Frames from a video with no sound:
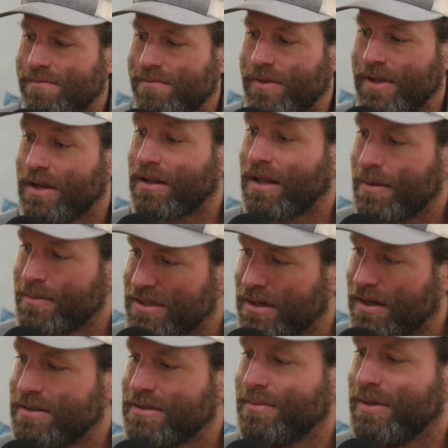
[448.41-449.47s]
they
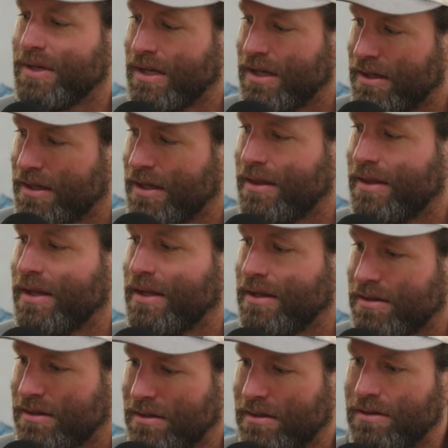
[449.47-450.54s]
acclimatize a bit and then they
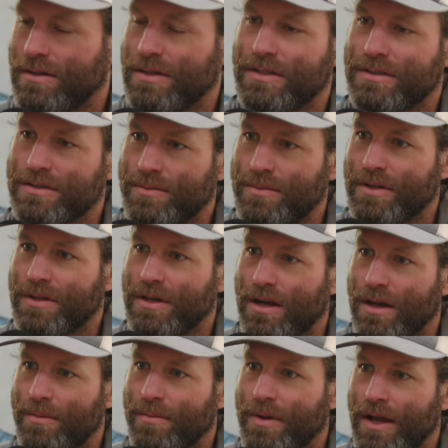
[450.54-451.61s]
clearly seemingly
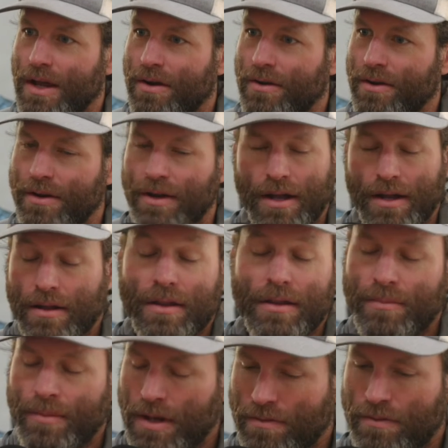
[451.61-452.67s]
calm down. And
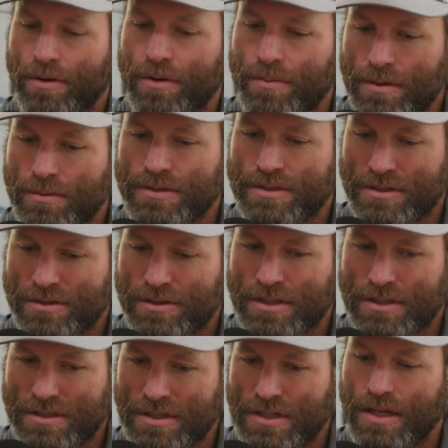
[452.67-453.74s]
metaphor to me was just interesting
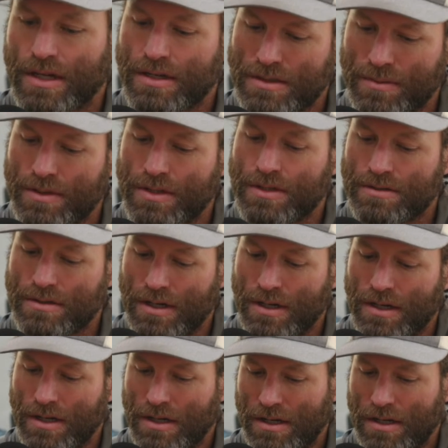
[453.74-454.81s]
to see like some of these
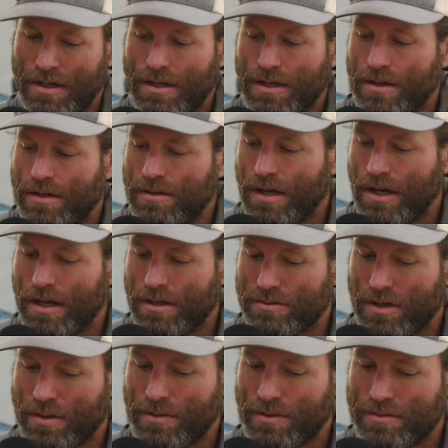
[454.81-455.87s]

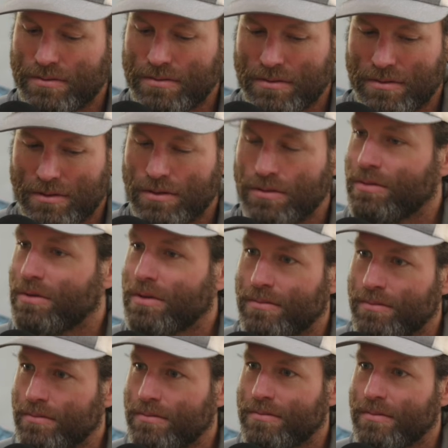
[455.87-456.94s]
troubled youth
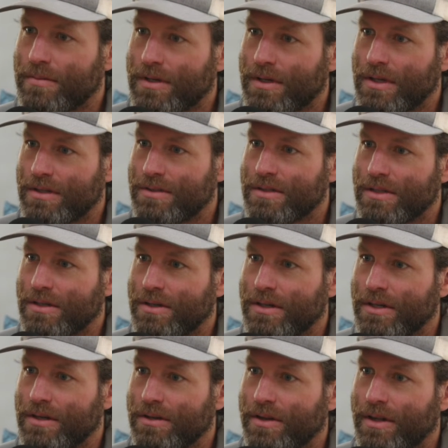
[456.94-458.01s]
kids that are
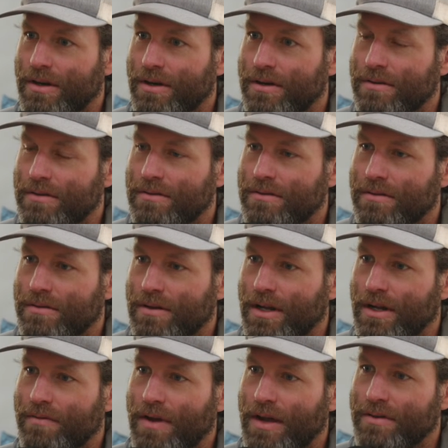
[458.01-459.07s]
here that are
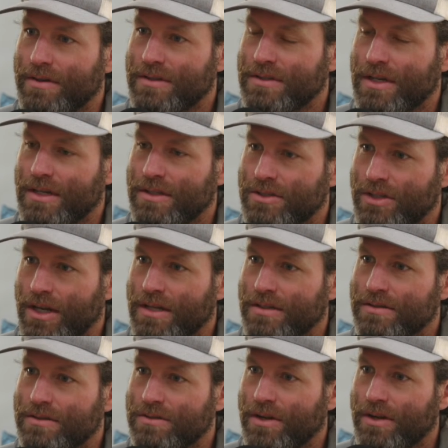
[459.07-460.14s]
kind of having a second
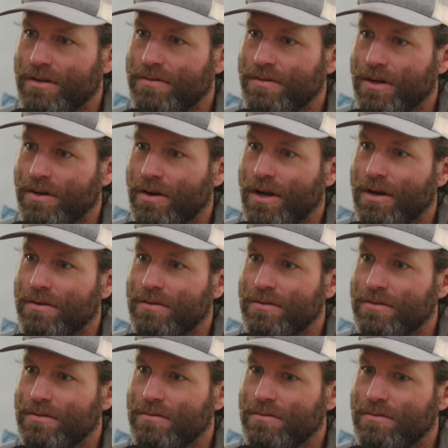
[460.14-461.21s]
chance and trying to figure out
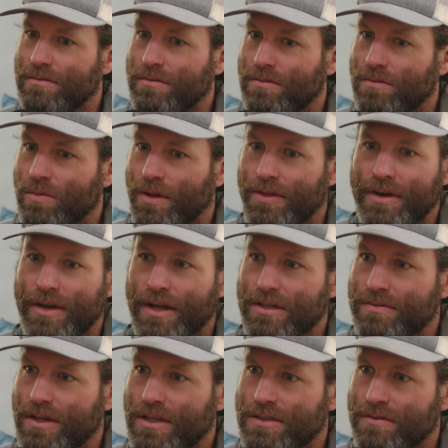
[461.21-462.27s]
what the next
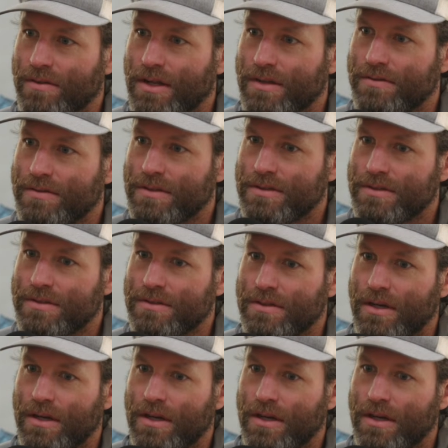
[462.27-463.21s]
phase of life is.